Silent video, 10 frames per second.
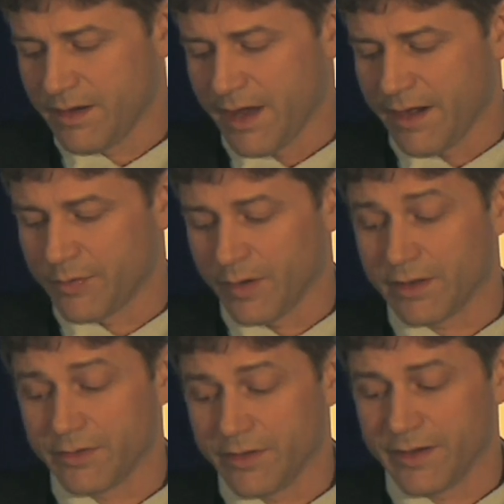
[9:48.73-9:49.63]
kind of
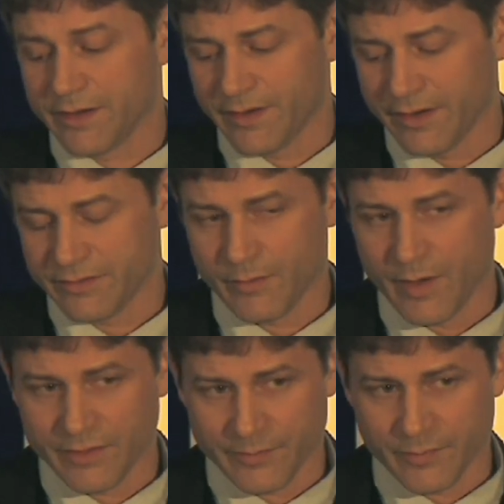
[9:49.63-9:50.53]
precluded injection
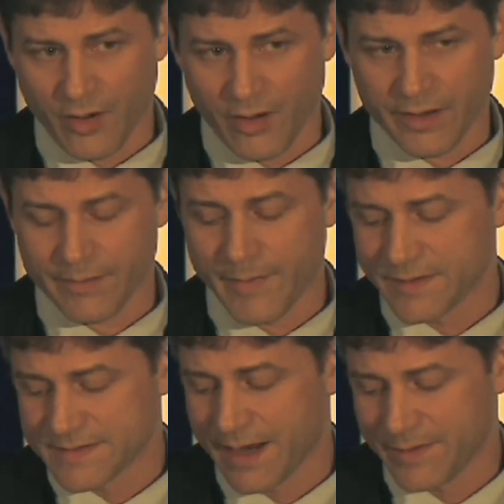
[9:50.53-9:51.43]
wells from targeting the
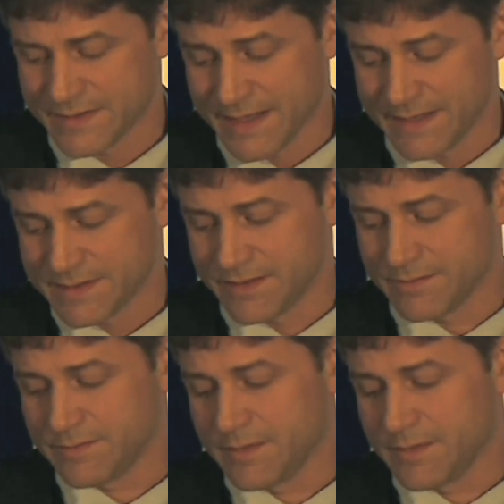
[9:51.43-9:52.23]
Mount Simon sandstone.